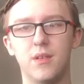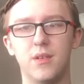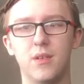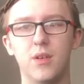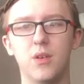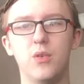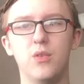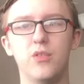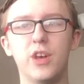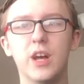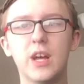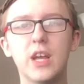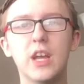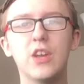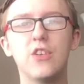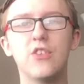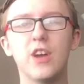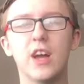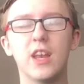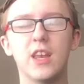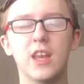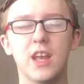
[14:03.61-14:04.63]

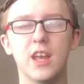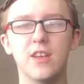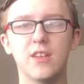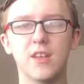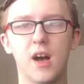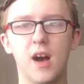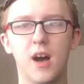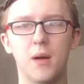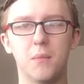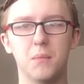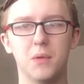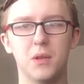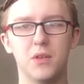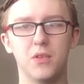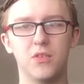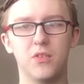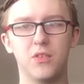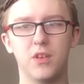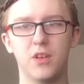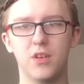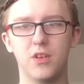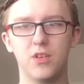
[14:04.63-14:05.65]
Uzaki-chan is
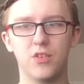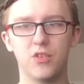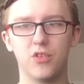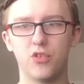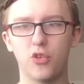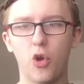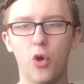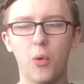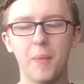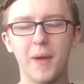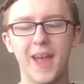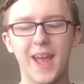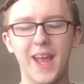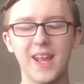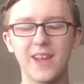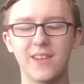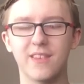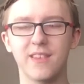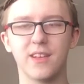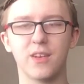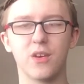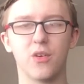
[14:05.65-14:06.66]
harmless. Stop
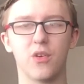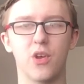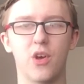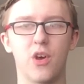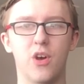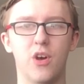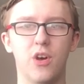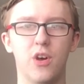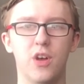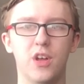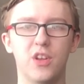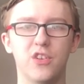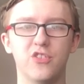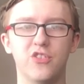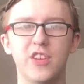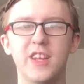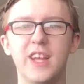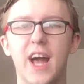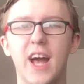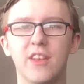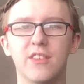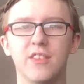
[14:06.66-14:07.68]
hating on her. She
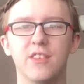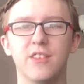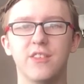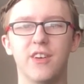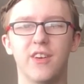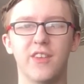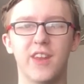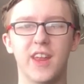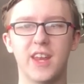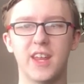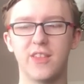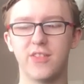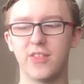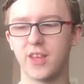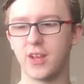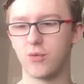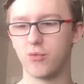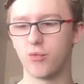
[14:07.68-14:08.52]
hasn't done anything